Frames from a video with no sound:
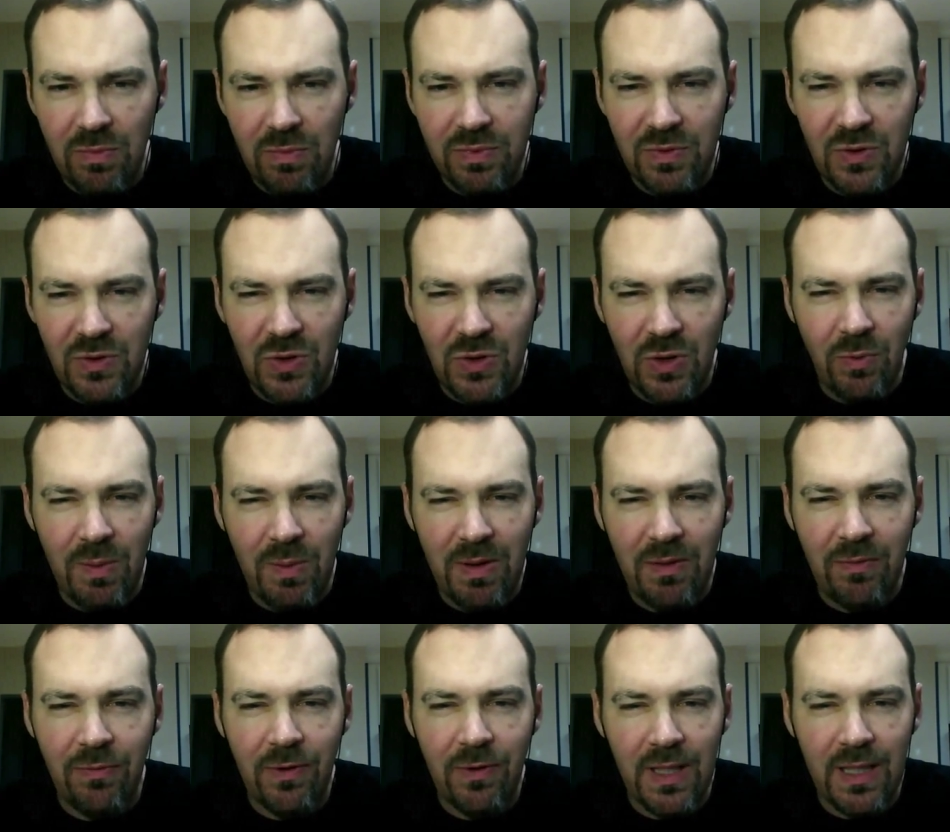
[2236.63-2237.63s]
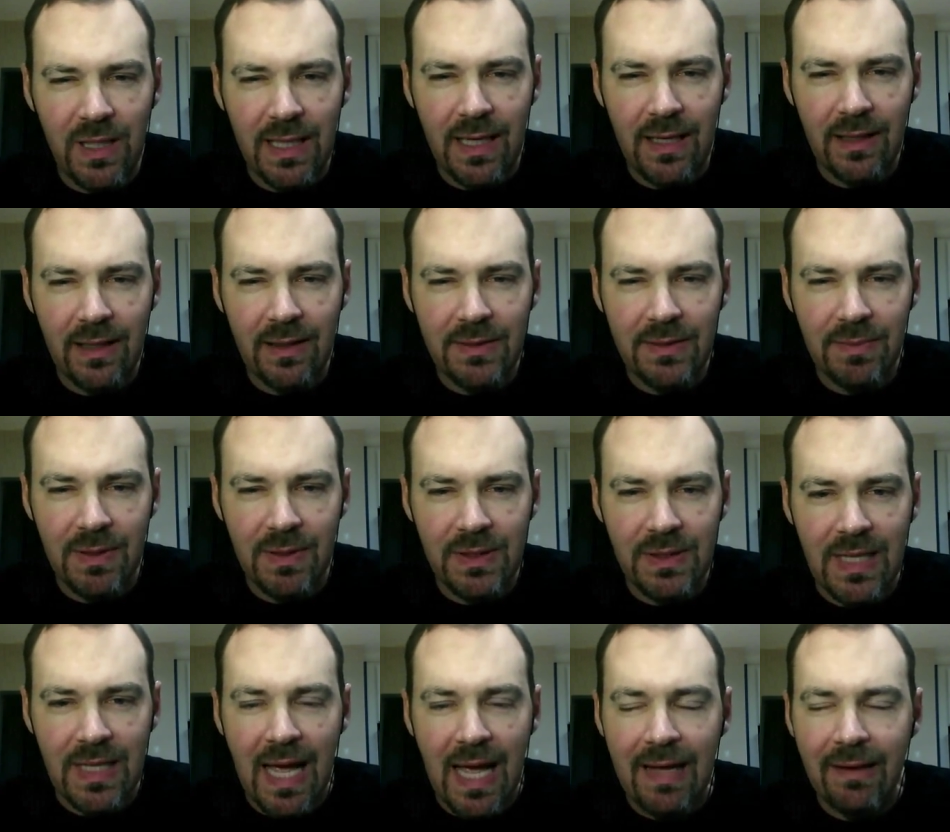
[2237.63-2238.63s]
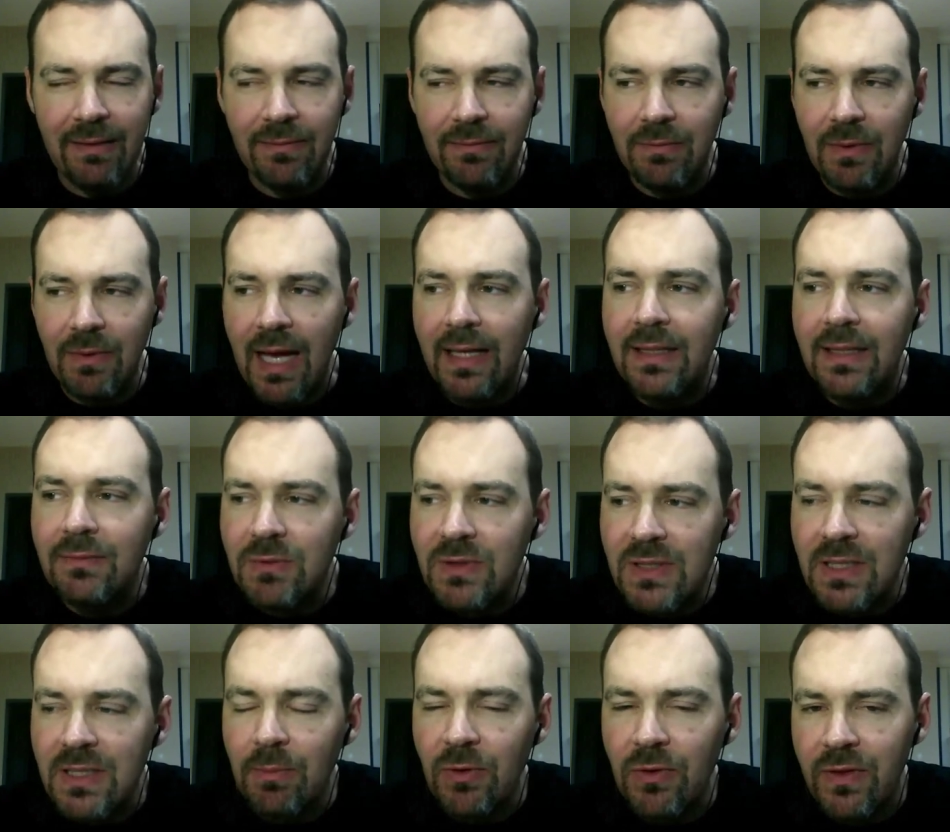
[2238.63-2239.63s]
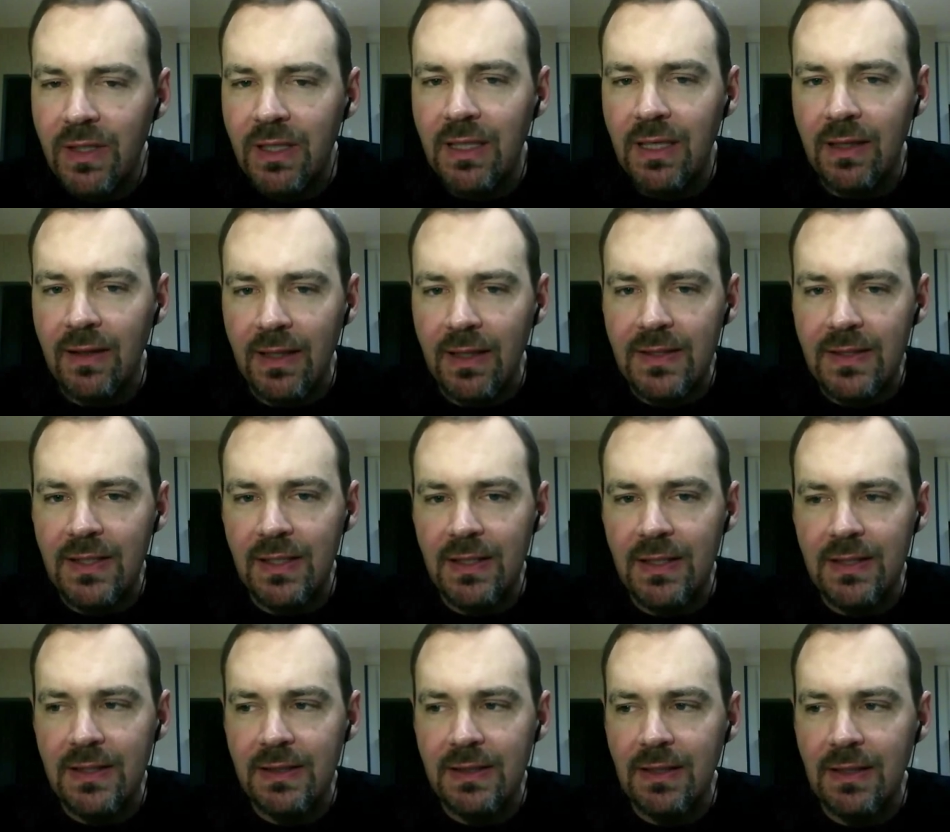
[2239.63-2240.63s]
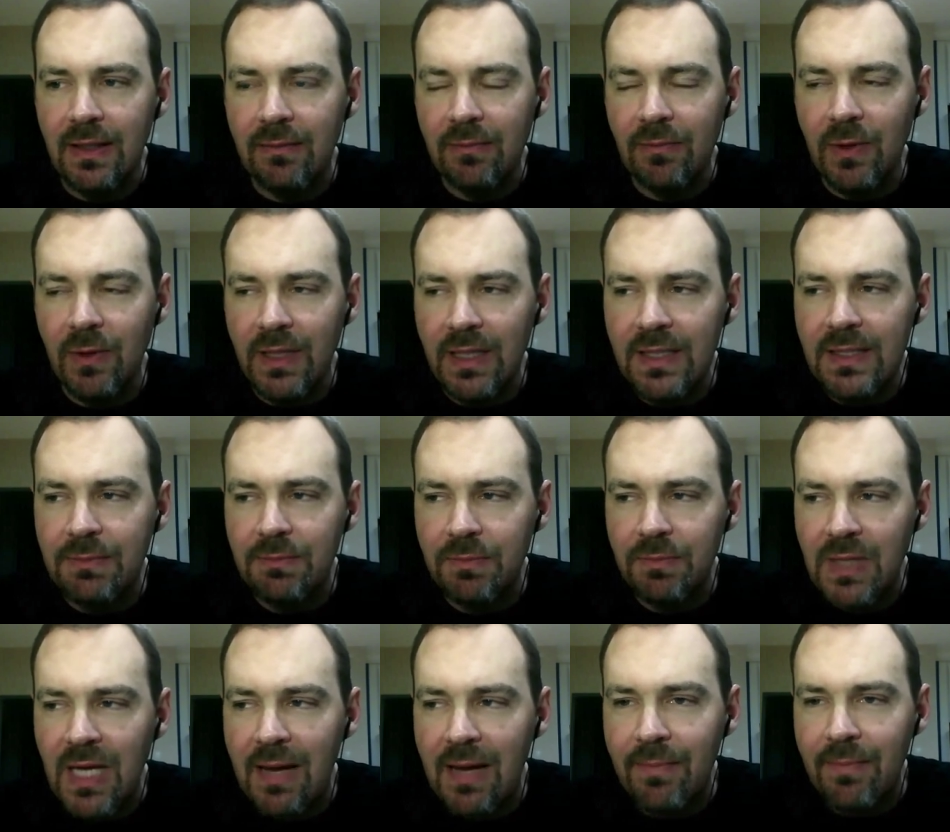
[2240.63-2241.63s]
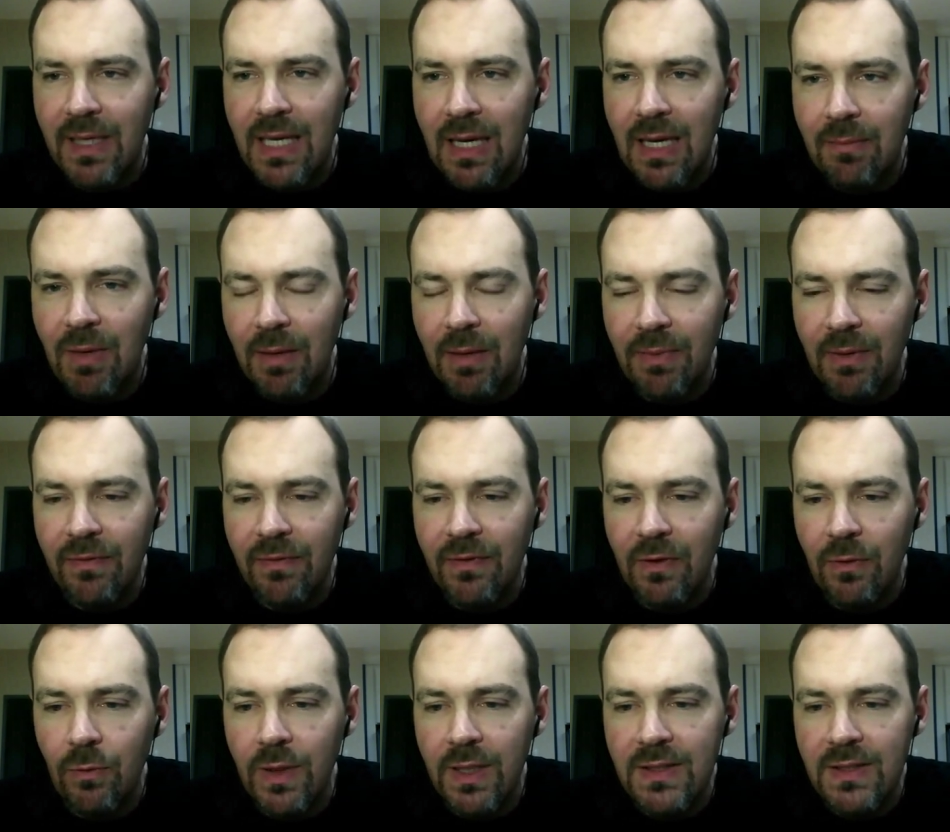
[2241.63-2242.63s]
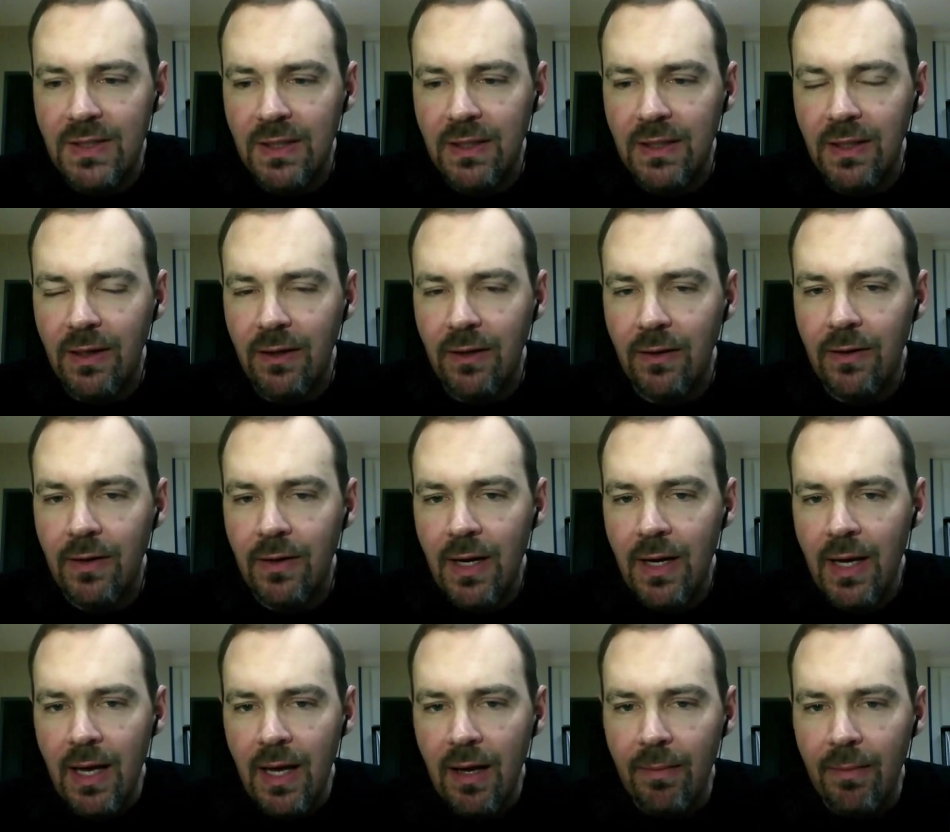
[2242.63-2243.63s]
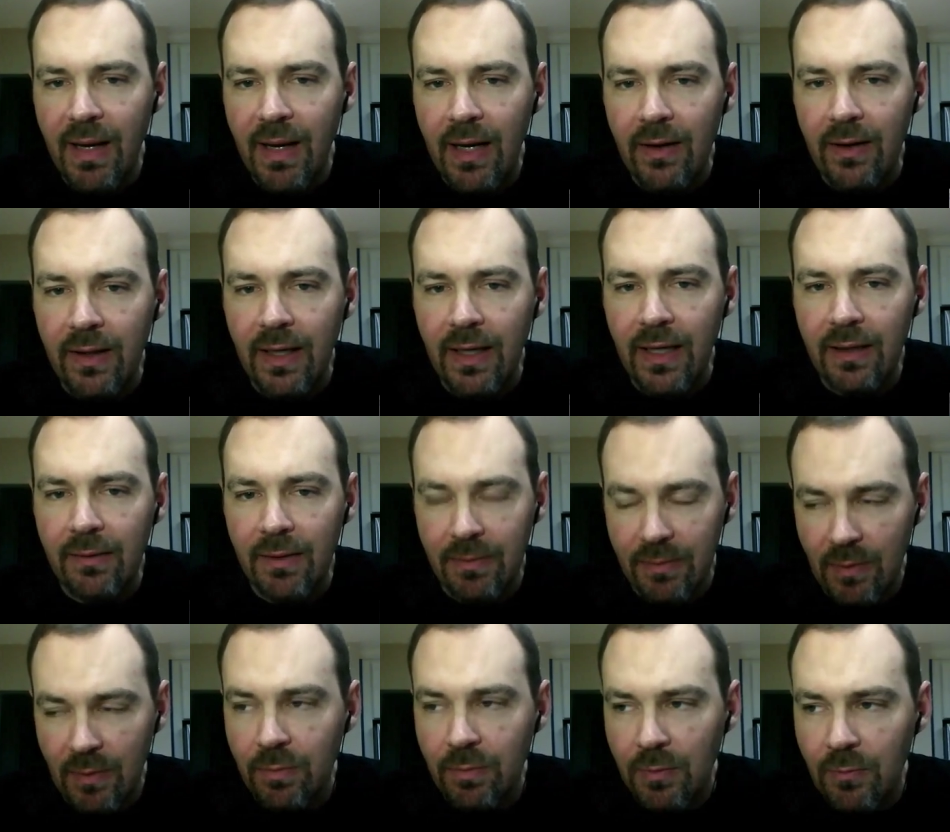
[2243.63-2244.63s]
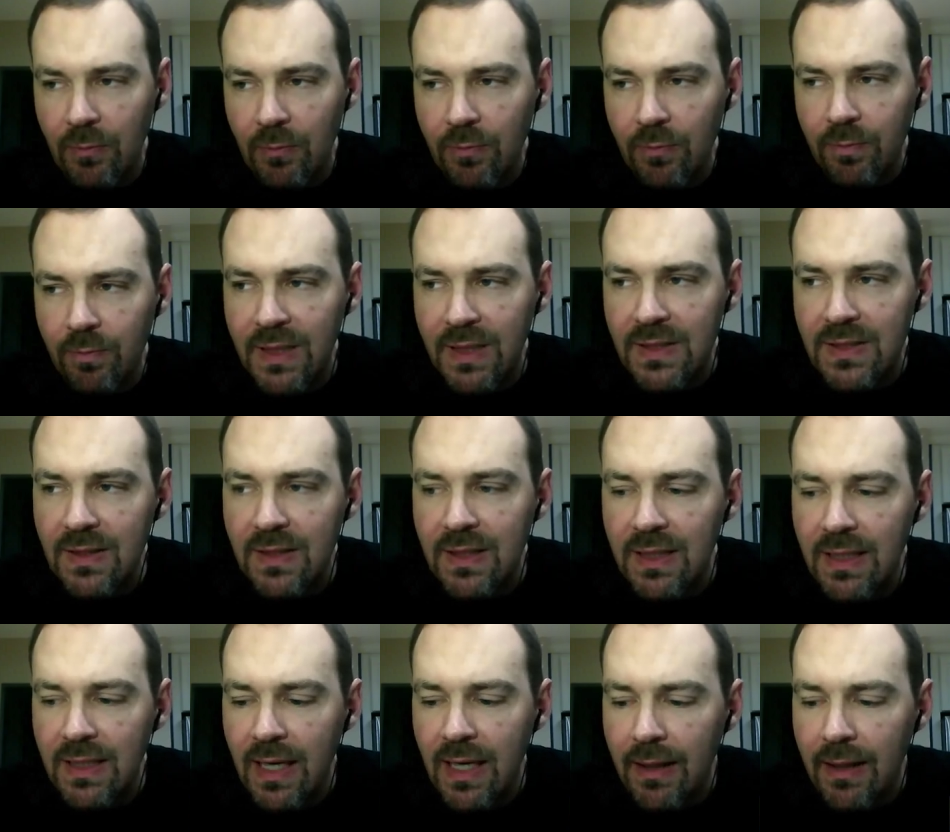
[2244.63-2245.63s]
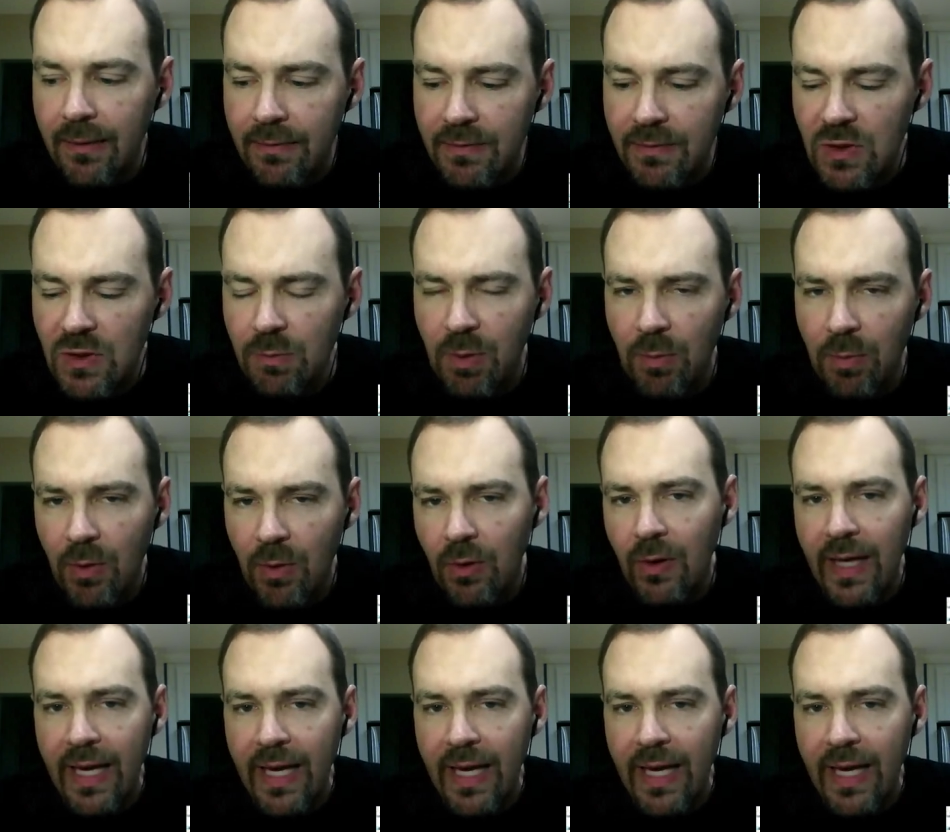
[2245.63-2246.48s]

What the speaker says: Should we be freaking out as much? I was double thinking this because when this topic came up a few weeks ago about because of the Super Bowl